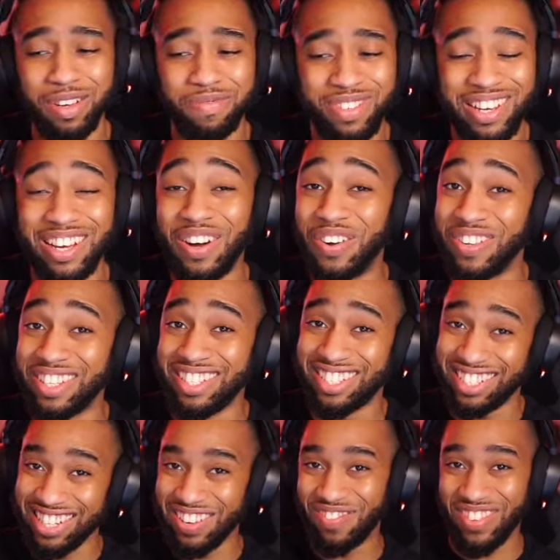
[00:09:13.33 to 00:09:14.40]
I'm just like, holy
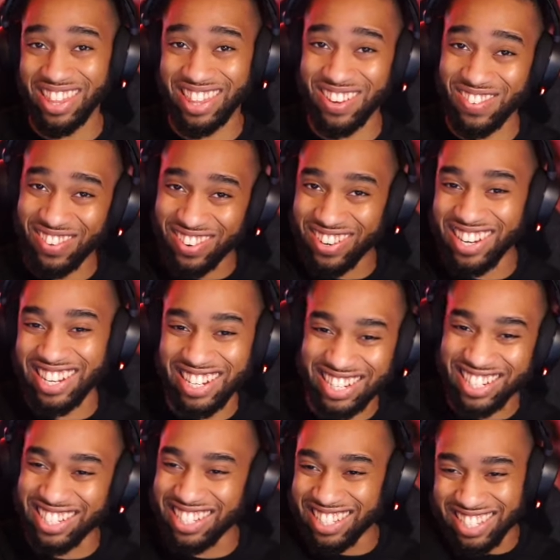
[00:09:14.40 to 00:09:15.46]
shit, bit there right?
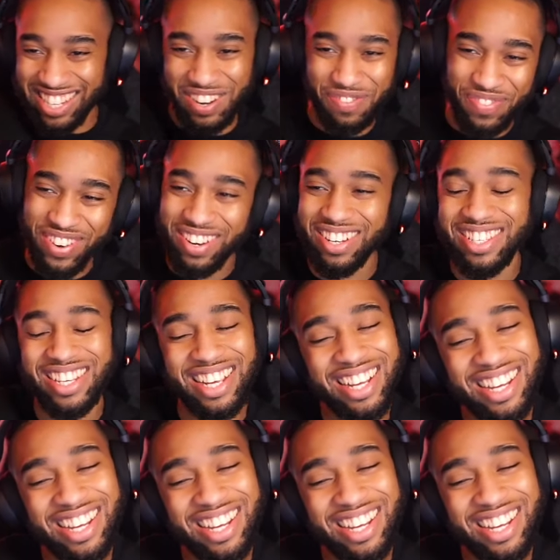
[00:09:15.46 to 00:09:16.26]
Yeah, it's appearance.